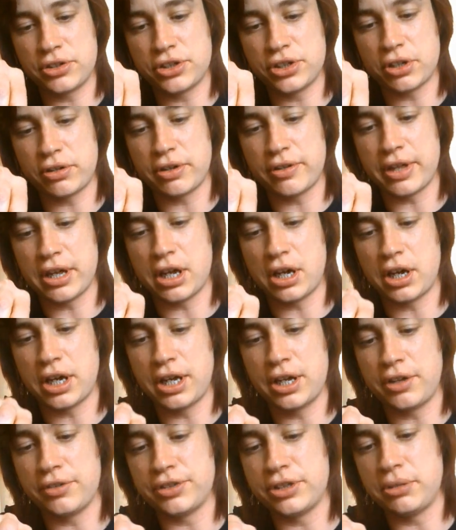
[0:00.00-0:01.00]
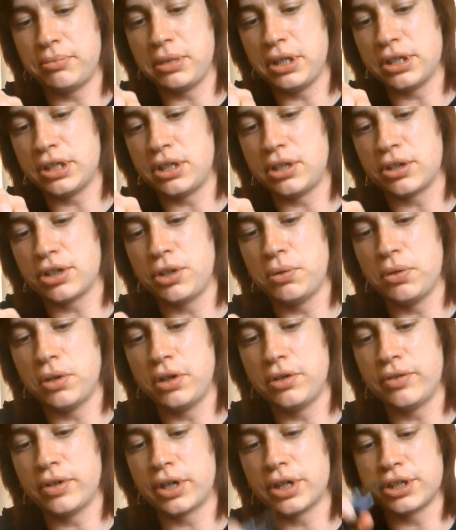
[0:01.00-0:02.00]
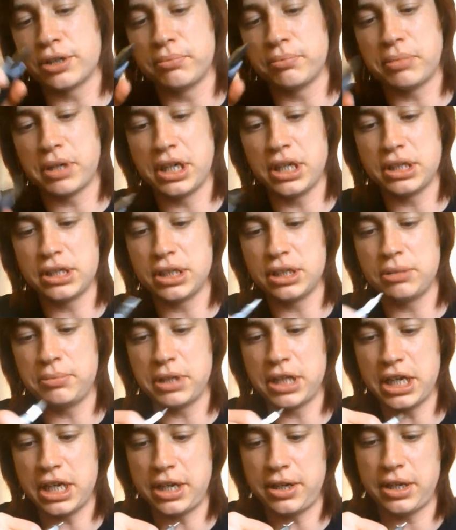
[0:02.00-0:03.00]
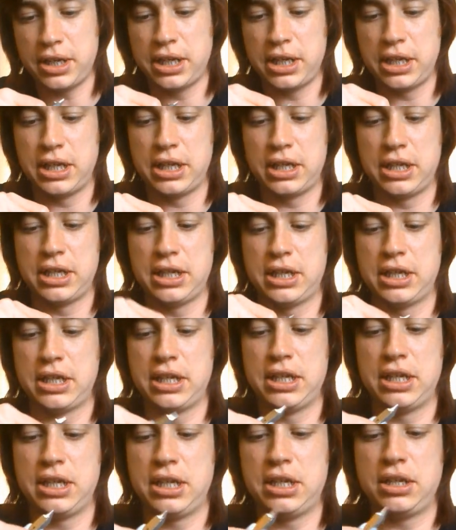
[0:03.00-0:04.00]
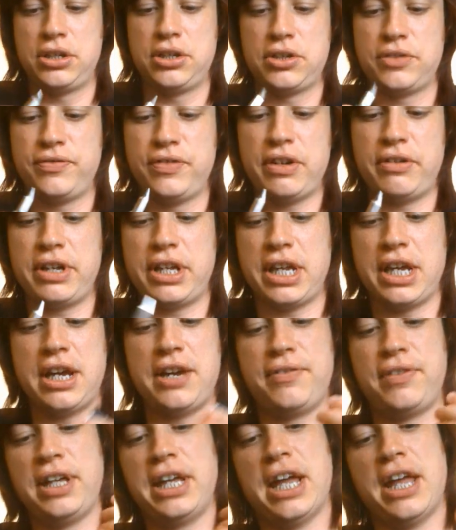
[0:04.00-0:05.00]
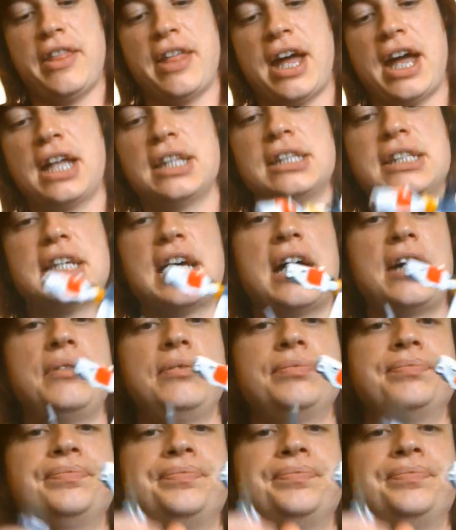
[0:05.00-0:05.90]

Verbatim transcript: Sorry they're High Elves. Didn't mean to knock you over because I'm painting them again. And just very carefully get the hands out.